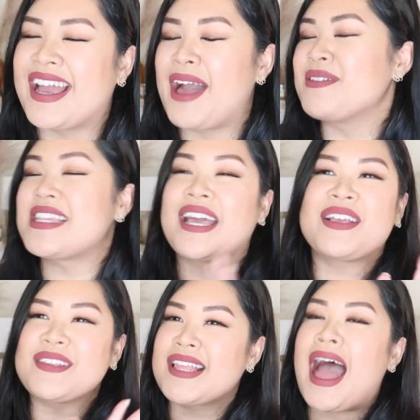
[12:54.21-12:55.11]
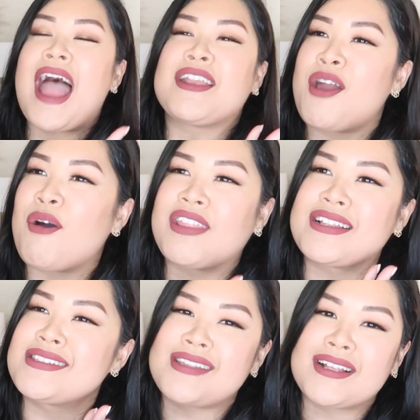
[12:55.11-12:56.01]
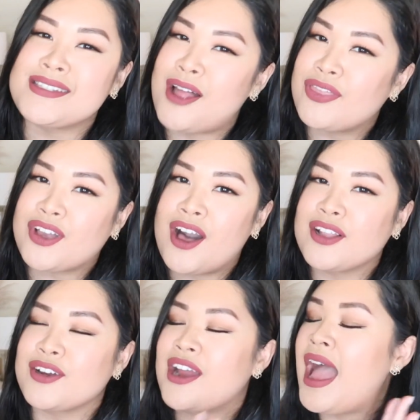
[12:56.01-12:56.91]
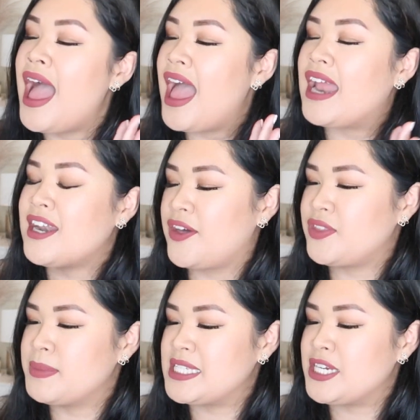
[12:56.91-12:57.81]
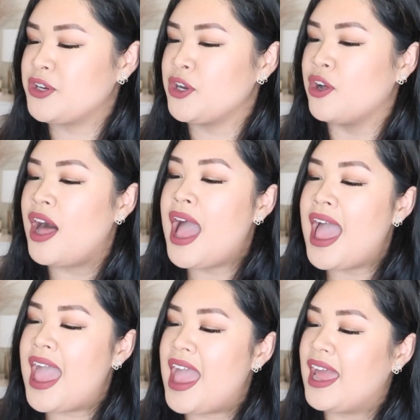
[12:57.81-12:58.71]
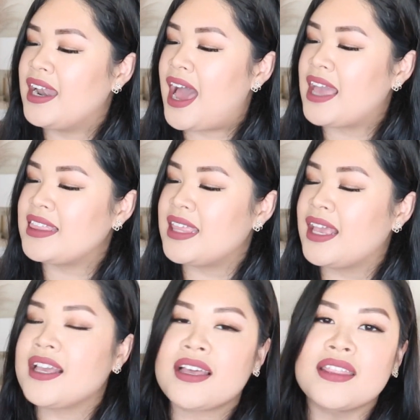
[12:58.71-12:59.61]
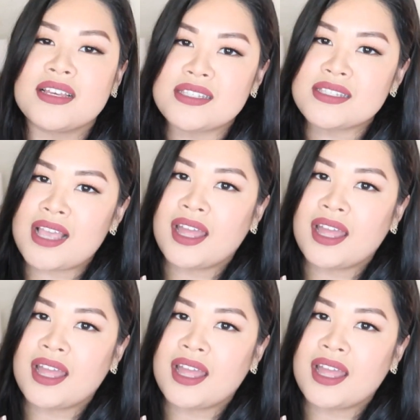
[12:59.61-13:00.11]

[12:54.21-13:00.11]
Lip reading: I was like, I know that's not the color and not the material, and I think this is